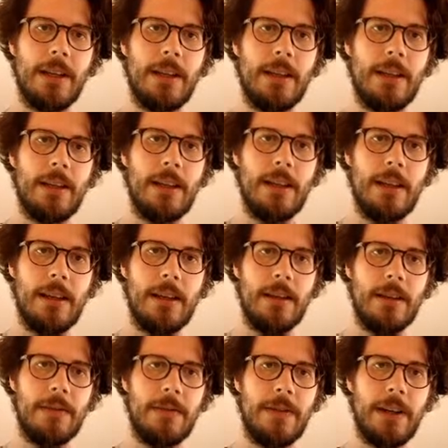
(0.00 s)

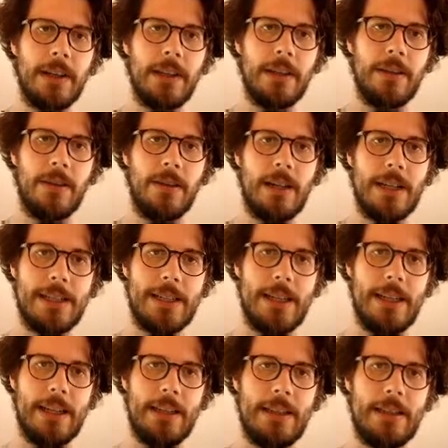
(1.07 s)
the funky
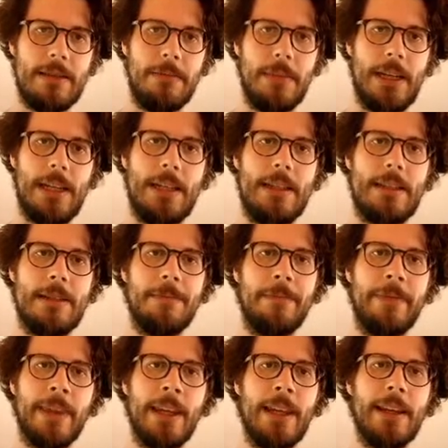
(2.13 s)
$signs means
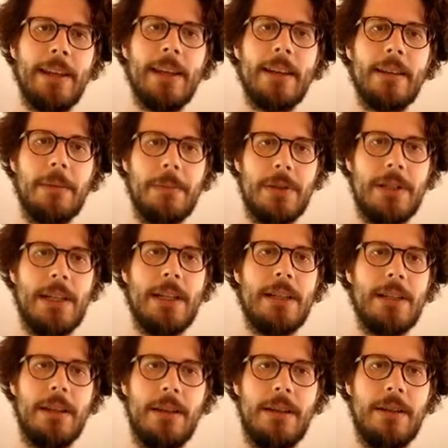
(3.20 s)
get the
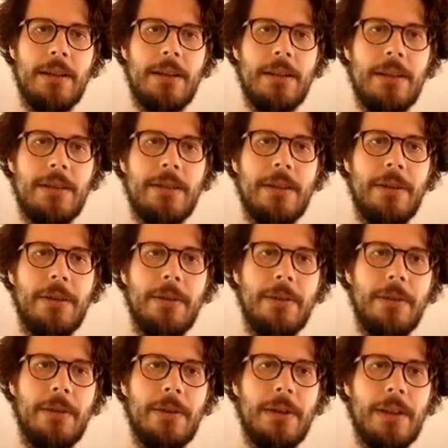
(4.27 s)
position. So
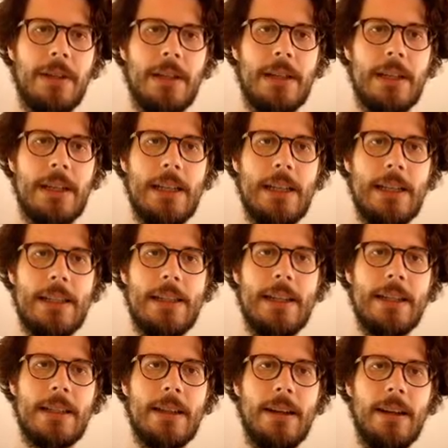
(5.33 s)

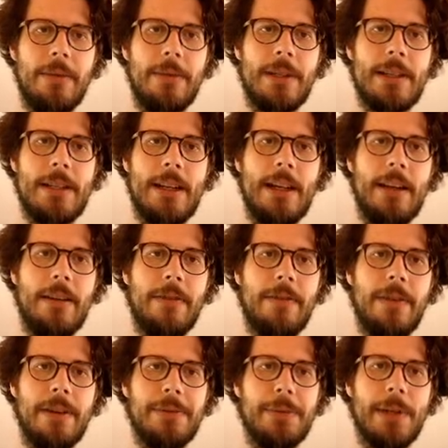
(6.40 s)
essentially we say
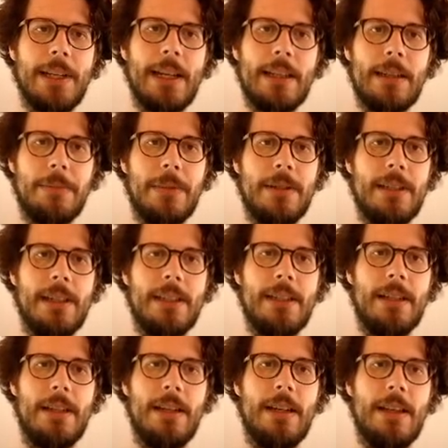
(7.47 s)
first we get the
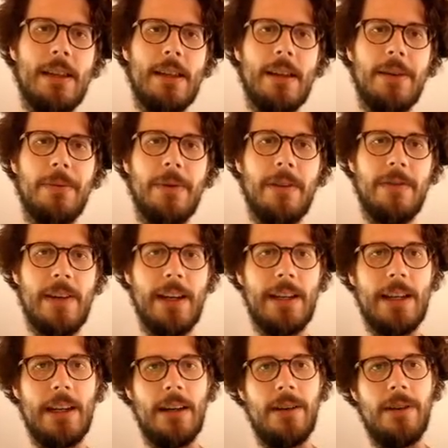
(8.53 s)
position, then we
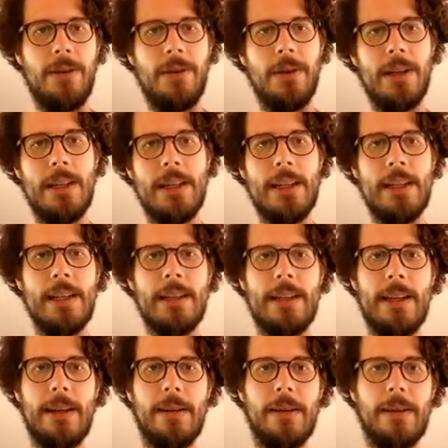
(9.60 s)
find hello,
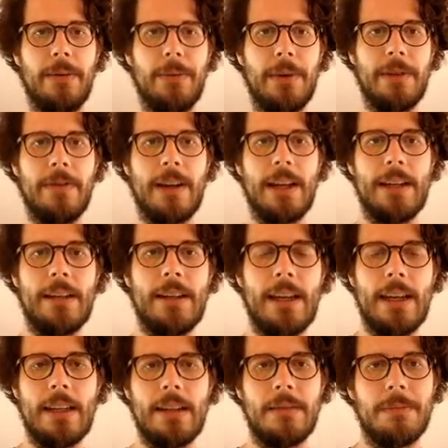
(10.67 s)
then we find
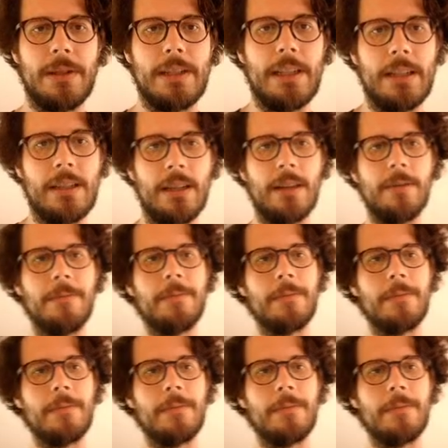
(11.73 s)
the end position.